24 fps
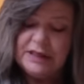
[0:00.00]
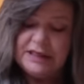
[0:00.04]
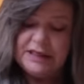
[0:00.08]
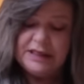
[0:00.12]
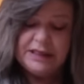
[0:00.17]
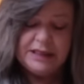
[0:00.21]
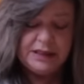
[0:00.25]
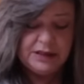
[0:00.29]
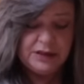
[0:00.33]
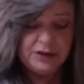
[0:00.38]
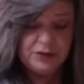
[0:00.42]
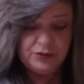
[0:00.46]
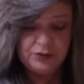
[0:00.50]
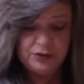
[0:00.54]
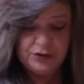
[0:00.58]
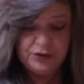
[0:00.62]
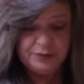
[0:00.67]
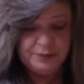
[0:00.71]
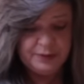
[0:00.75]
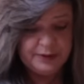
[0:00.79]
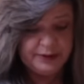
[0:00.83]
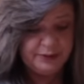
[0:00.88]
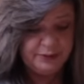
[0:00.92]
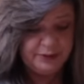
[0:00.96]
You could
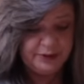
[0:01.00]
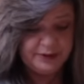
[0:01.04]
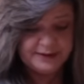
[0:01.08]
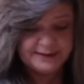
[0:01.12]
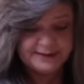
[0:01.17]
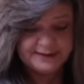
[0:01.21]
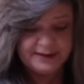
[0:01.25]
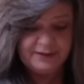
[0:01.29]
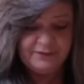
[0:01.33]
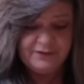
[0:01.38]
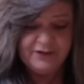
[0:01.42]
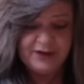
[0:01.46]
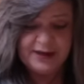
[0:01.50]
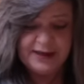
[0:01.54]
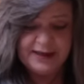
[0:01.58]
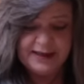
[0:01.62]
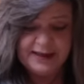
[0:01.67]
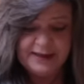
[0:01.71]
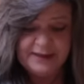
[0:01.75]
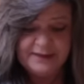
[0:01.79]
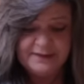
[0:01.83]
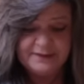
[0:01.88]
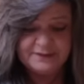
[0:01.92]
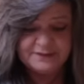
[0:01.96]
be receiving
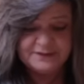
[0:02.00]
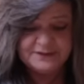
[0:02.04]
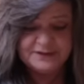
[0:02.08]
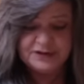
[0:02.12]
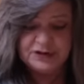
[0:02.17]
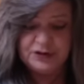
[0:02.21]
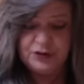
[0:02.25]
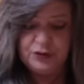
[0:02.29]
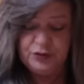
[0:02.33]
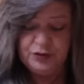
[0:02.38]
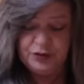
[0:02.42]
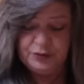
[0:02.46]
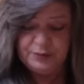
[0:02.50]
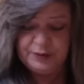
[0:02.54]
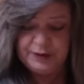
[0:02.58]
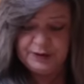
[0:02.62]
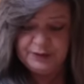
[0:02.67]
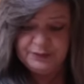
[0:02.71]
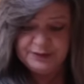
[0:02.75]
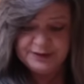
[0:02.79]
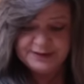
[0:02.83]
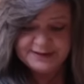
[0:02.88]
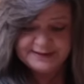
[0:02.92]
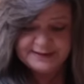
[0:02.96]
gifts. You could be
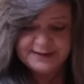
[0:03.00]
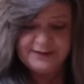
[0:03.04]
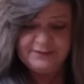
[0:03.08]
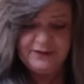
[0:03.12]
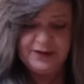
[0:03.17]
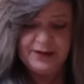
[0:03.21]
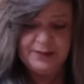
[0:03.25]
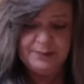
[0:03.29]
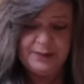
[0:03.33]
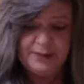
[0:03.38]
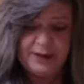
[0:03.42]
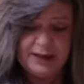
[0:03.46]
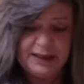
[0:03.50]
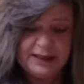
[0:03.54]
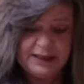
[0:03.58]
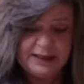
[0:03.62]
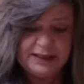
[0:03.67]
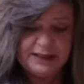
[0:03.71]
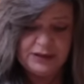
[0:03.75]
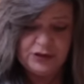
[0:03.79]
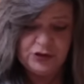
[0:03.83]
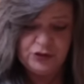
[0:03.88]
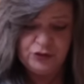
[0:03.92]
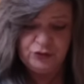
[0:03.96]
receiving money.
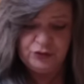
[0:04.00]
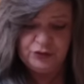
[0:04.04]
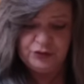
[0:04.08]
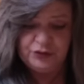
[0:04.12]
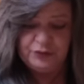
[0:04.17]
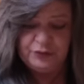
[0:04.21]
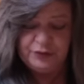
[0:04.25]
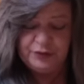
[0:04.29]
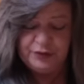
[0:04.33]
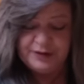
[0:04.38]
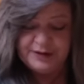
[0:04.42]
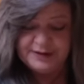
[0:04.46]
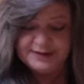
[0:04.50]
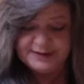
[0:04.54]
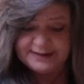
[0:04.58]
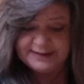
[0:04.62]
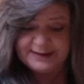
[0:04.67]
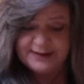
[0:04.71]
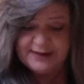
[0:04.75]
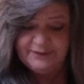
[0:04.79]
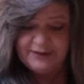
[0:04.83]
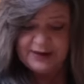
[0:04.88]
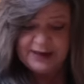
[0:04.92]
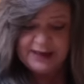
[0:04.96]
You could be
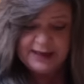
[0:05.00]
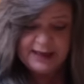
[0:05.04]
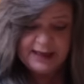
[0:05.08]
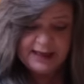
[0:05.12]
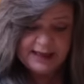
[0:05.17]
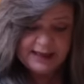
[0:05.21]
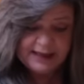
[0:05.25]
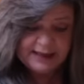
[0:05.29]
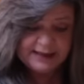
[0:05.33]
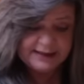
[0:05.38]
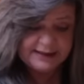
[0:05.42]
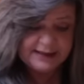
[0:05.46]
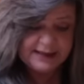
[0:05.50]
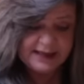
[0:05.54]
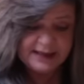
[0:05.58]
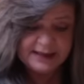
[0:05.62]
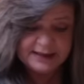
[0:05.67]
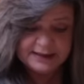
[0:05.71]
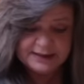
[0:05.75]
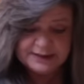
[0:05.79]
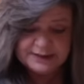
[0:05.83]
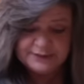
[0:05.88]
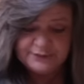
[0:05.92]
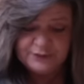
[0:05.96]
receiving
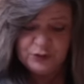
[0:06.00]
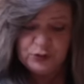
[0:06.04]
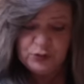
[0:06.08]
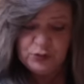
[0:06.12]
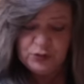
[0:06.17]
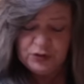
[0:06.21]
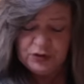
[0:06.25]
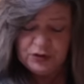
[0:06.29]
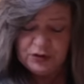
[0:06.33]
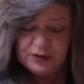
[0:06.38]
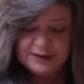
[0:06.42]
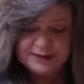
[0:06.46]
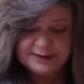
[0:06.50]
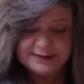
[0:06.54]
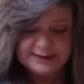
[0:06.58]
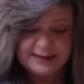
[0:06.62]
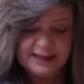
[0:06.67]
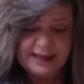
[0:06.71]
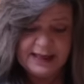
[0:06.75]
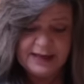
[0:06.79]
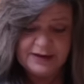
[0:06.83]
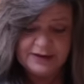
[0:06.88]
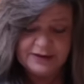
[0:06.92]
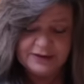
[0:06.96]
texts, phone calls,
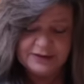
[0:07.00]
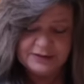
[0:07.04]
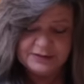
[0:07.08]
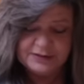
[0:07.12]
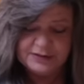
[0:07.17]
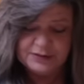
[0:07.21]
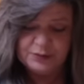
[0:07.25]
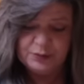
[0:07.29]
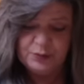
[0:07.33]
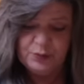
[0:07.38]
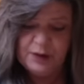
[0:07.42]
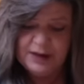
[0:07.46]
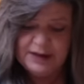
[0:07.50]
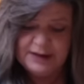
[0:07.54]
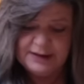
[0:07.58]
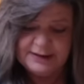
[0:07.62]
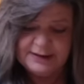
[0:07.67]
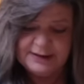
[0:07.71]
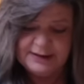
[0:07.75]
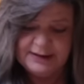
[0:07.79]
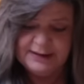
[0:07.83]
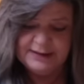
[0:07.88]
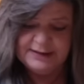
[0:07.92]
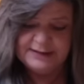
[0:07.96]
letters. What
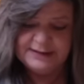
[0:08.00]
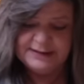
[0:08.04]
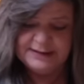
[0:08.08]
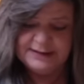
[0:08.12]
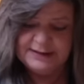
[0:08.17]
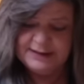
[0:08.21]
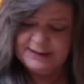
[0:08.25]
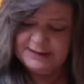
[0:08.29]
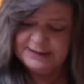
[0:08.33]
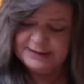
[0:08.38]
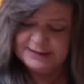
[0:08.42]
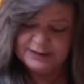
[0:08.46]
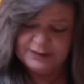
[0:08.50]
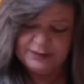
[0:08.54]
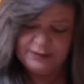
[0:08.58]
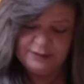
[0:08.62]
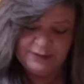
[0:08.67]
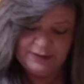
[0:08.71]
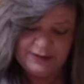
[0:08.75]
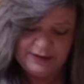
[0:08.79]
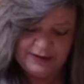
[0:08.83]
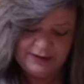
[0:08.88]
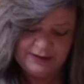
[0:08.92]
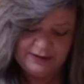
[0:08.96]
is this
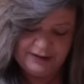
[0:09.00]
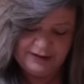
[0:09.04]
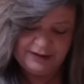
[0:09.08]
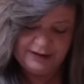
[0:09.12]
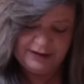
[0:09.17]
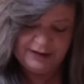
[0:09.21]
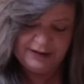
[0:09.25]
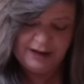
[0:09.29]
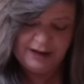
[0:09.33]
going on?